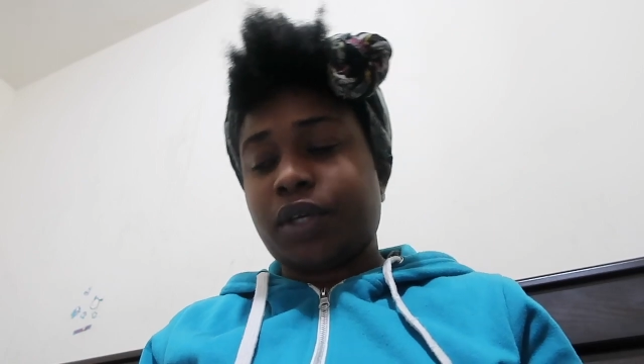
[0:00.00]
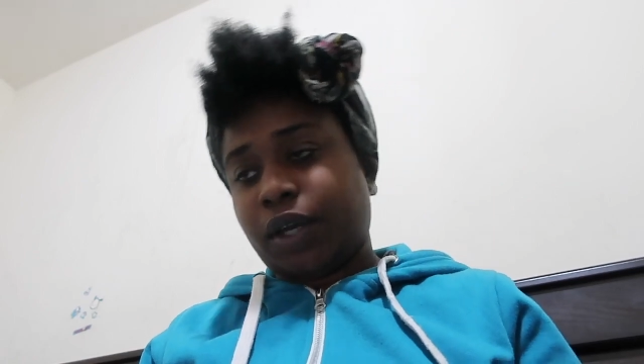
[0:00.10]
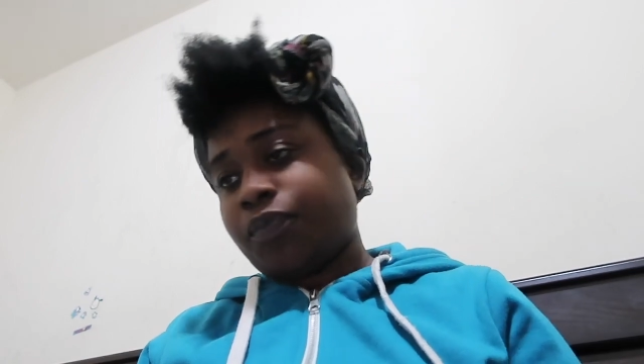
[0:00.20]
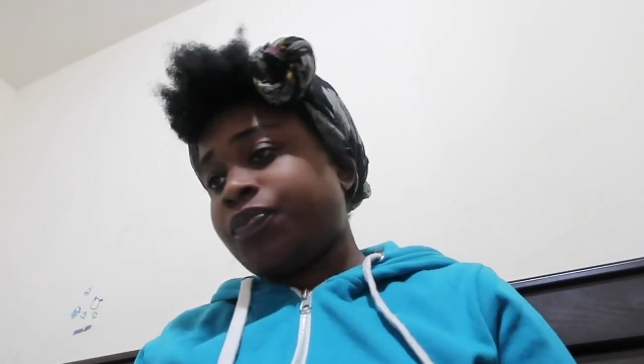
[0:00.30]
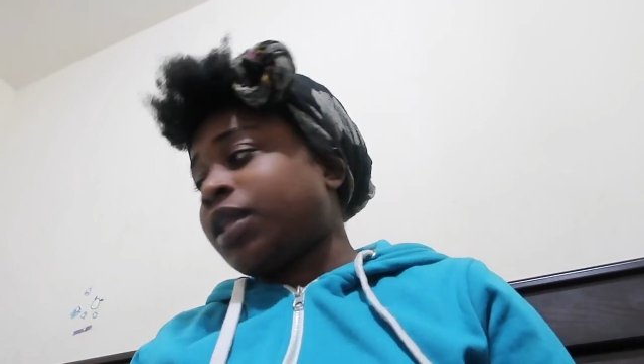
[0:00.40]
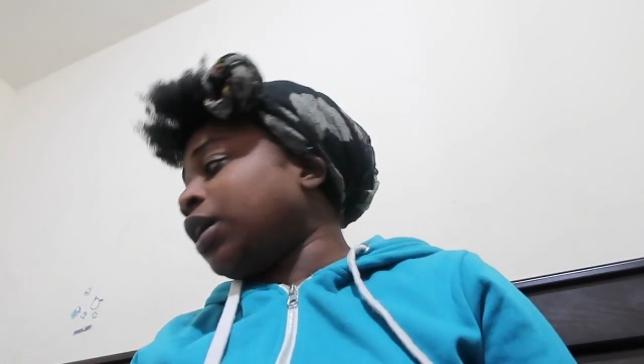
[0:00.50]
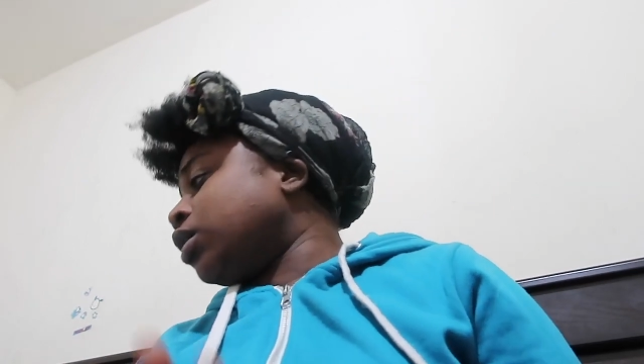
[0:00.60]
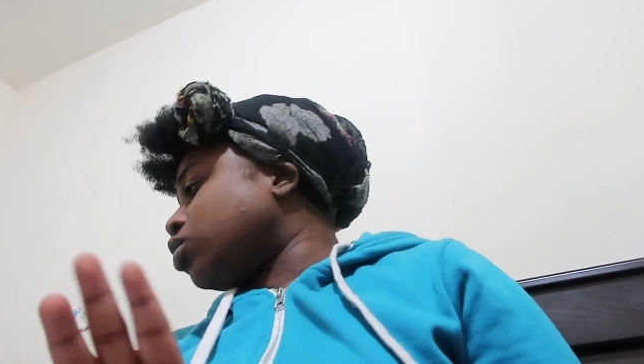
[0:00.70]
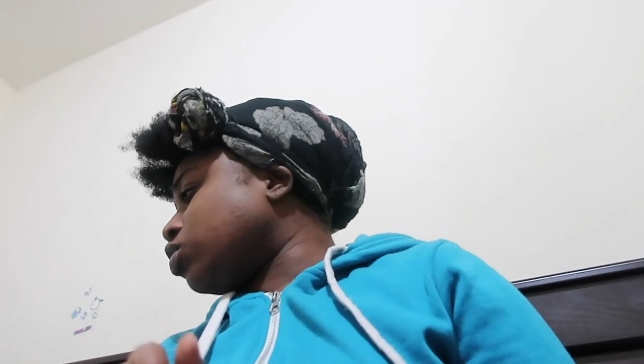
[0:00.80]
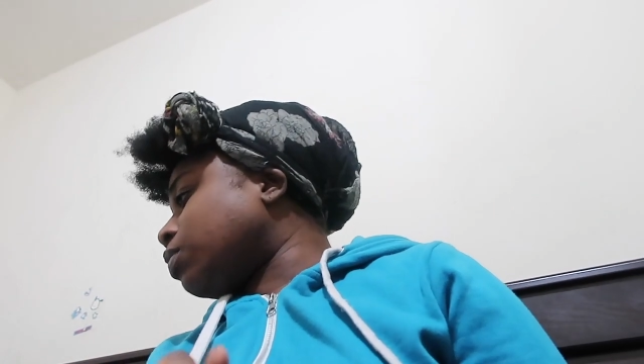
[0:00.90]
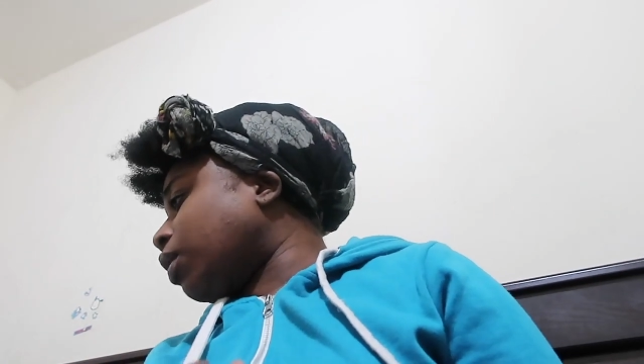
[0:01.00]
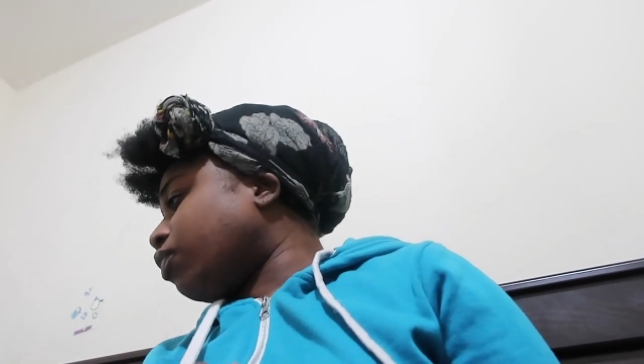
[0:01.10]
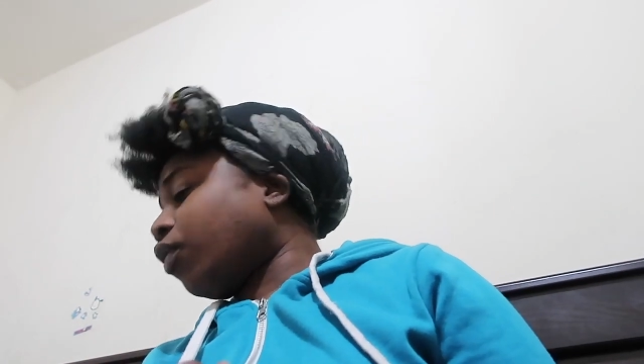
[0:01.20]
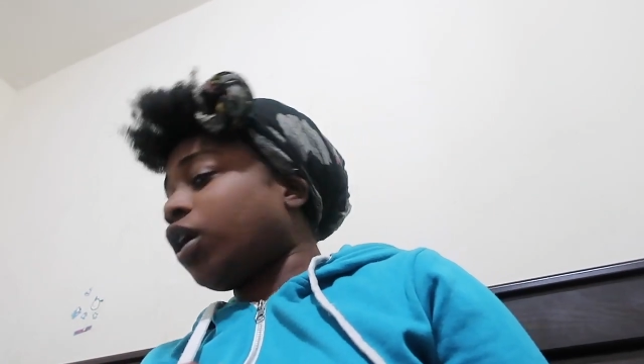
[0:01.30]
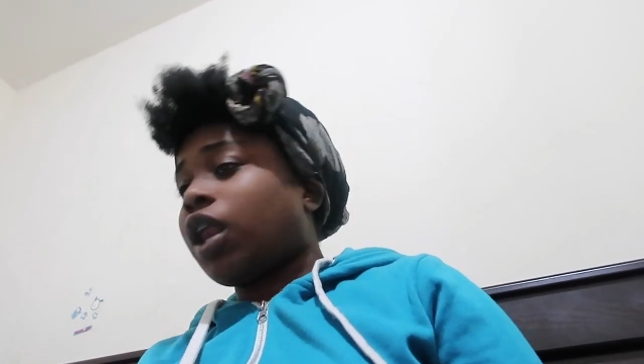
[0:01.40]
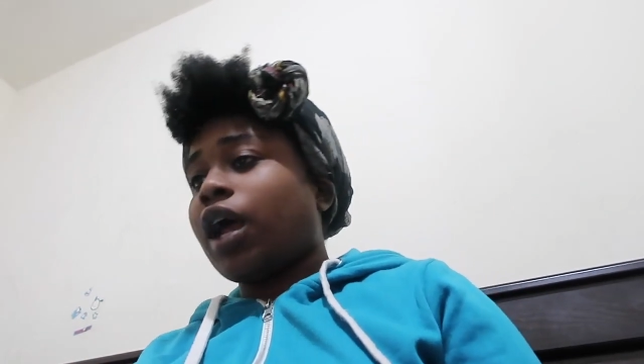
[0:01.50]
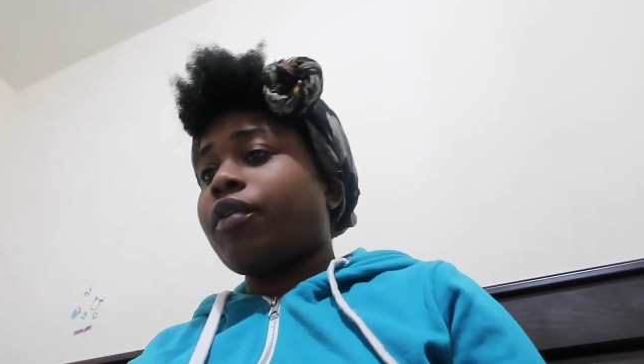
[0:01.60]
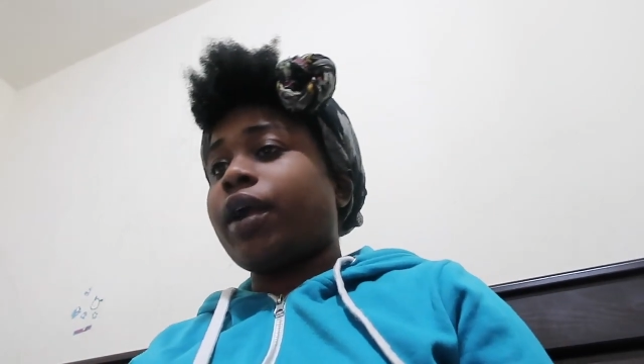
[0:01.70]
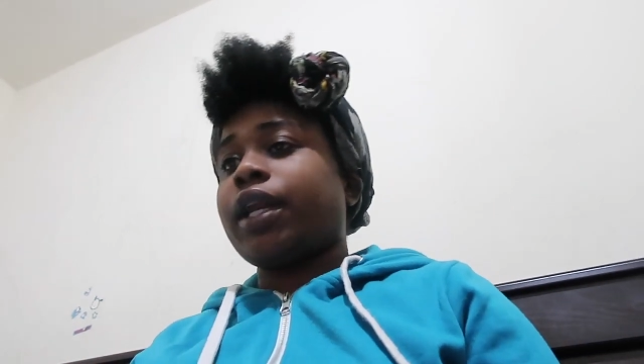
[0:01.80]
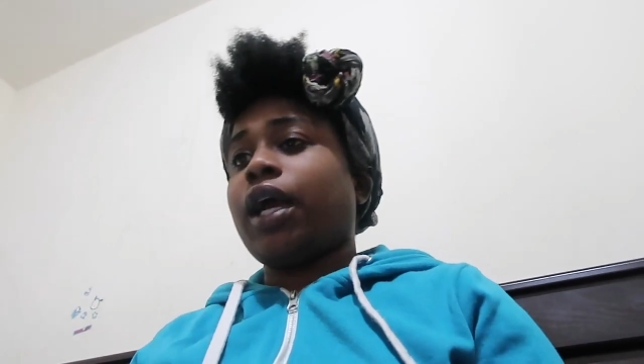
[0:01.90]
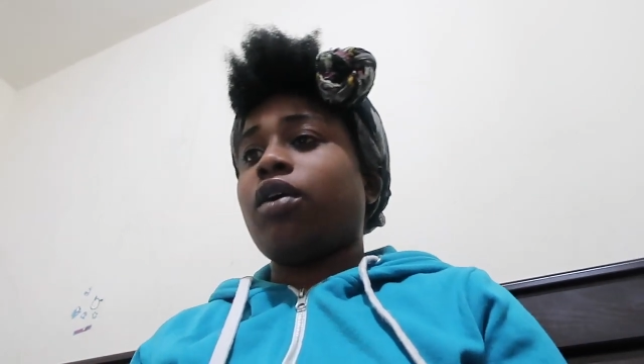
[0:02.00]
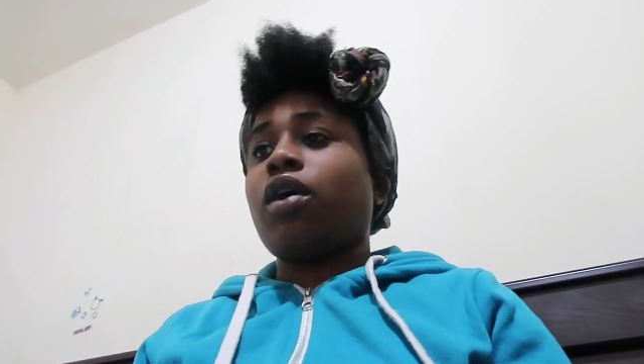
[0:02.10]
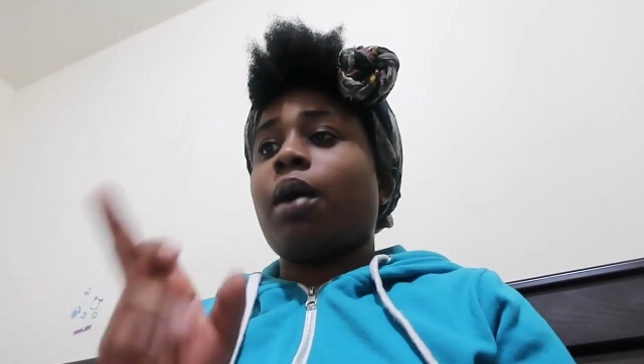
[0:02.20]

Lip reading: Okay, so it's about 4 o'clock right now.